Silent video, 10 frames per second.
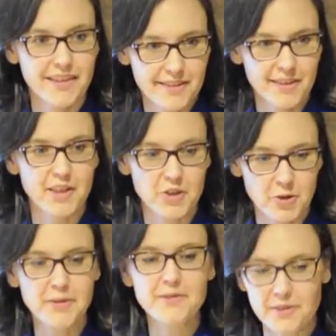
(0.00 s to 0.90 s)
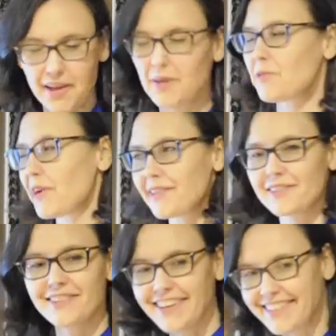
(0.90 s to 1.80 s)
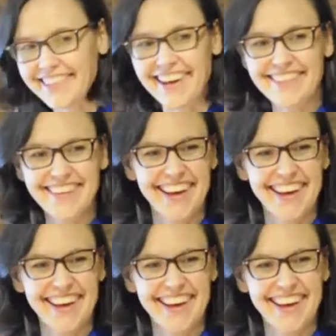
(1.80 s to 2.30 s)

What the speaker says: Insulin and hormones. Okay, great. There's lots on that.